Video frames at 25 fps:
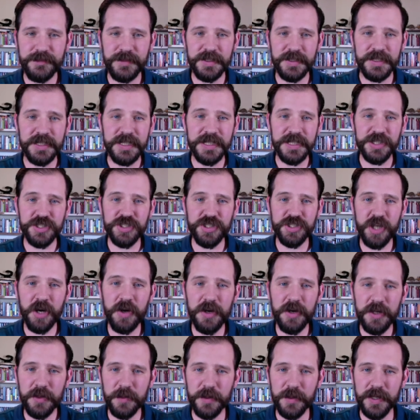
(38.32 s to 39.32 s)
to get
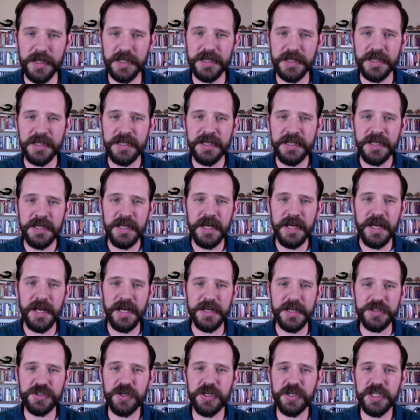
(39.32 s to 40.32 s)
started with,
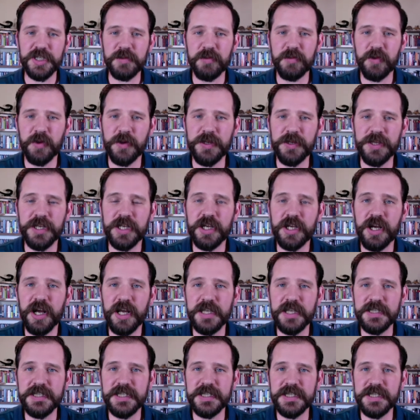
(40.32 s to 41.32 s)
uh, start exploring the
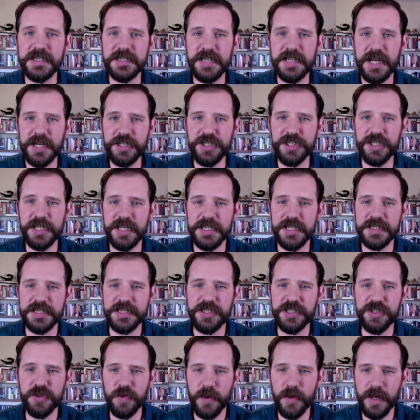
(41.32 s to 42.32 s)
content section in
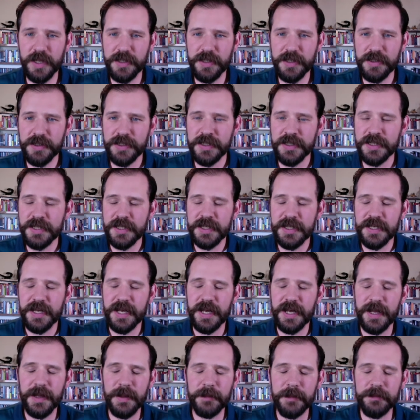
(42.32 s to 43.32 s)
D2L.
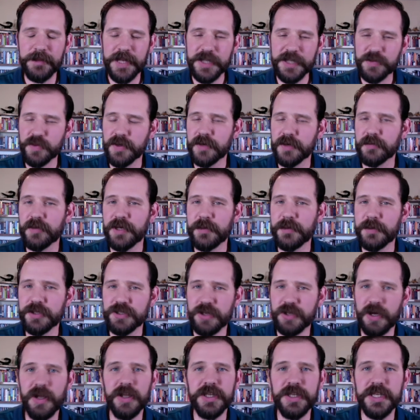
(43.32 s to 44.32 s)
Um, that's where pretty much
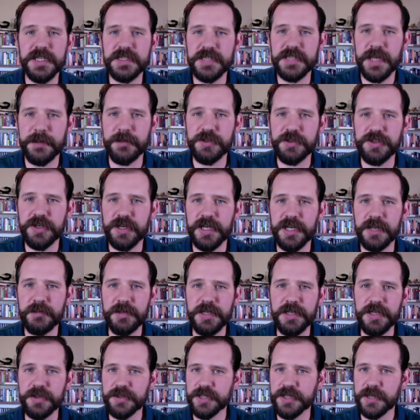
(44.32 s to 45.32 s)
all the assignments are going to
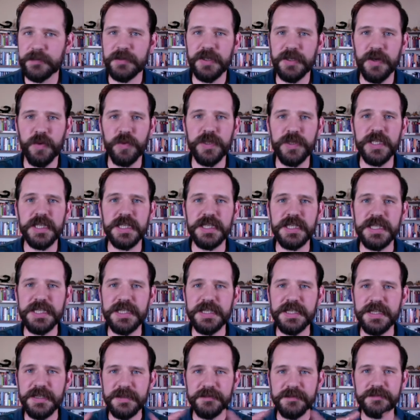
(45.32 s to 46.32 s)
be. There's going to be a
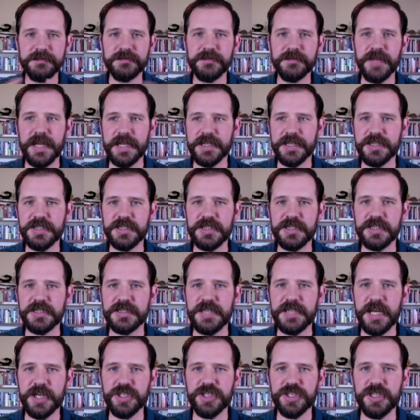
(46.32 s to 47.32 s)
weekly like
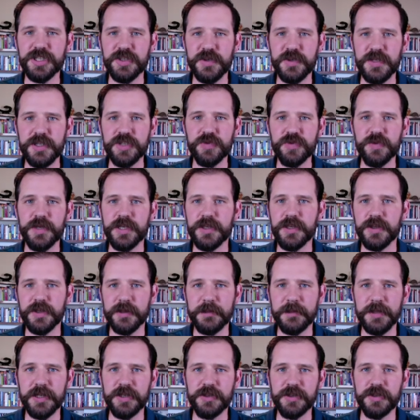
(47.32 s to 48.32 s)
section, so each week it'll
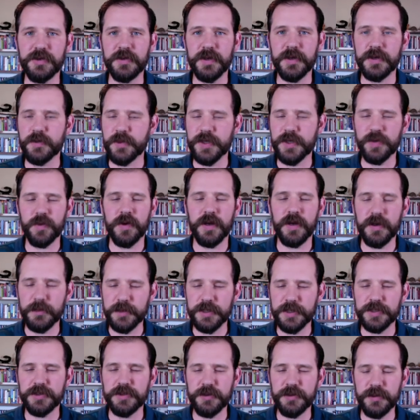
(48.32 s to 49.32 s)
be a new one: week one,
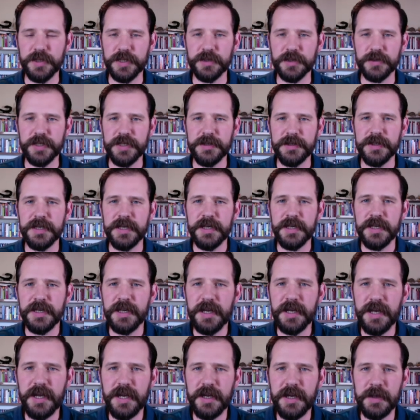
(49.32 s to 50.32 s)
week two, week three,
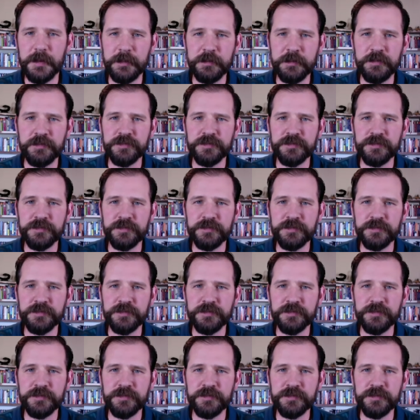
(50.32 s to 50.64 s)
um,